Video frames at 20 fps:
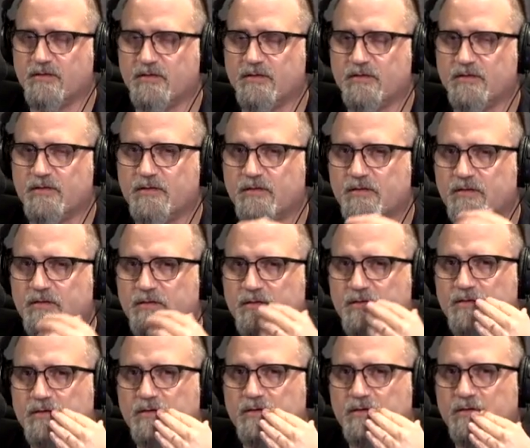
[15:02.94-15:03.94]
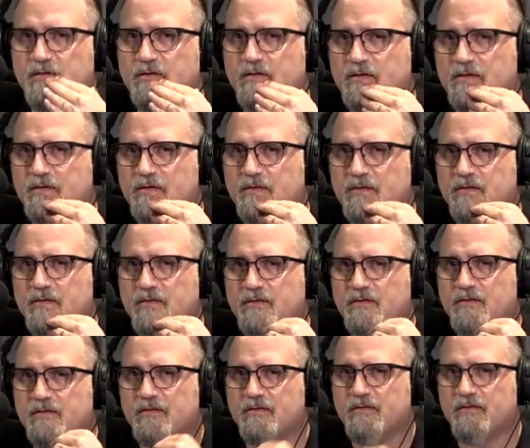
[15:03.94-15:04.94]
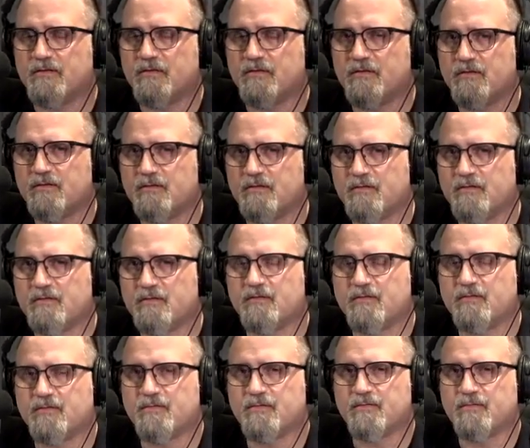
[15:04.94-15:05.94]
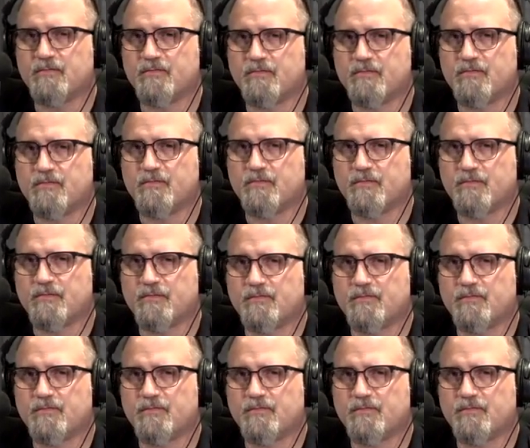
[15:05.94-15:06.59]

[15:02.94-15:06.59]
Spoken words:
The person shown says nothing.